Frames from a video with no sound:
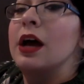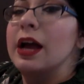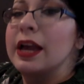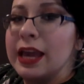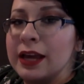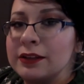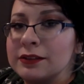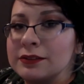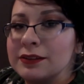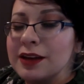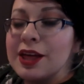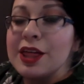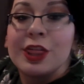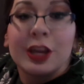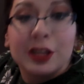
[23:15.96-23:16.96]
Again,
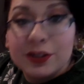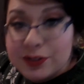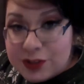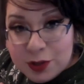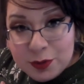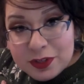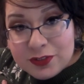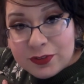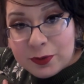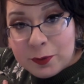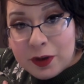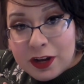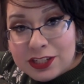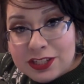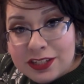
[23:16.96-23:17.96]
thank you so much for
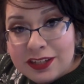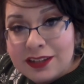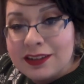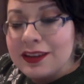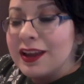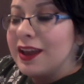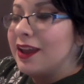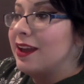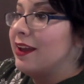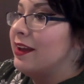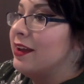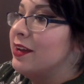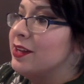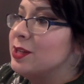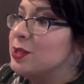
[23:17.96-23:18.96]
watching
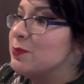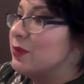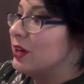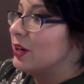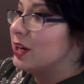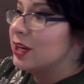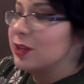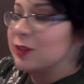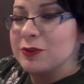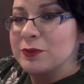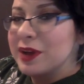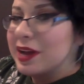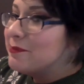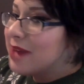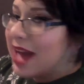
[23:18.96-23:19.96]
and bearing through
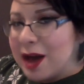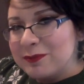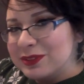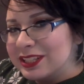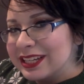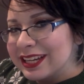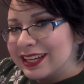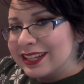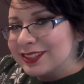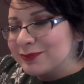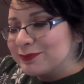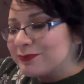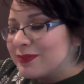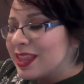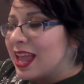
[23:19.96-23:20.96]
my babbling.
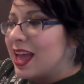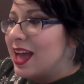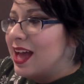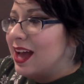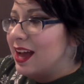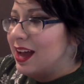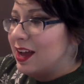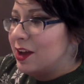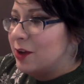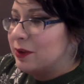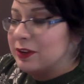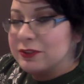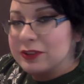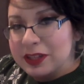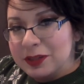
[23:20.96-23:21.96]

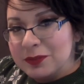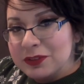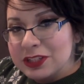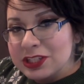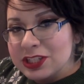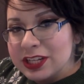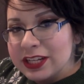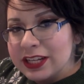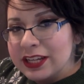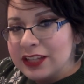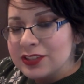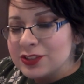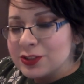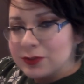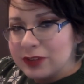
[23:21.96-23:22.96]
I really appreciate it.
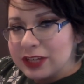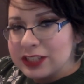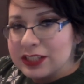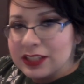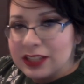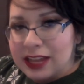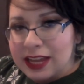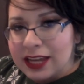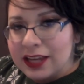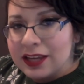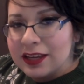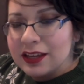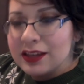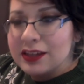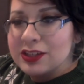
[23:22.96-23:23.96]
Don't forget to like,
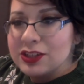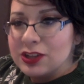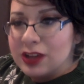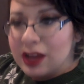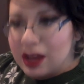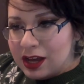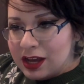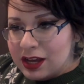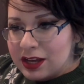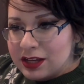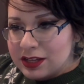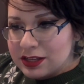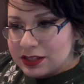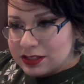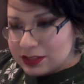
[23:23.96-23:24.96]

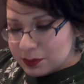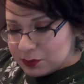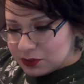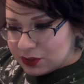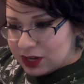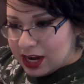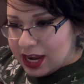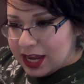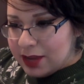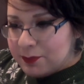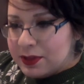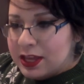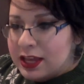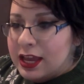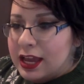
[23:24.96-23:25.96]
subscribe,
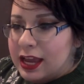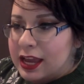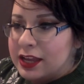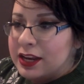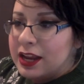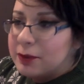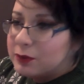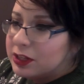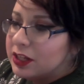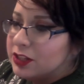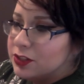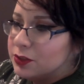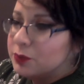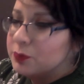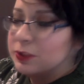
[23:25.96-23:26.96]
and I mean, I
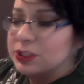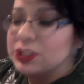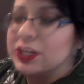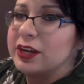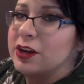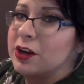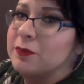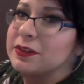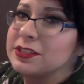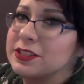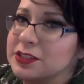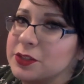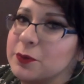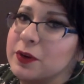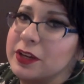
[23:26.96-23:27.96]
do appreciate comments
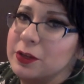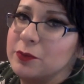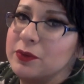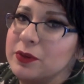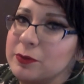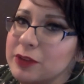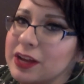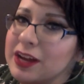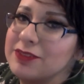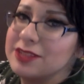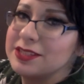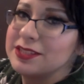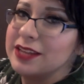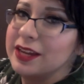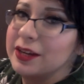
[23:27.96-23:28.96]
into what you people have to
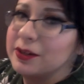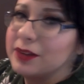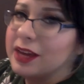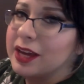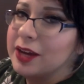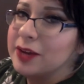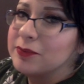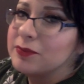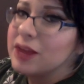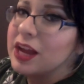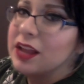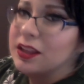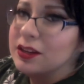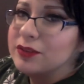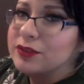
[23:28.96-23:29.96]
say, okay?
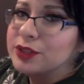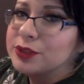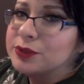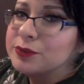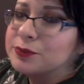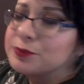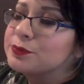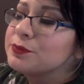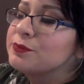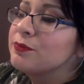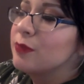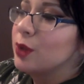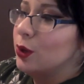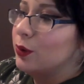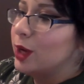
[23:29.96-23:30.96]
I love you,
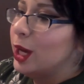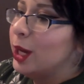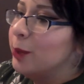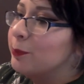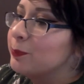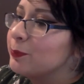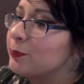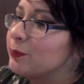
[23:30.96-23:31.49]
okay?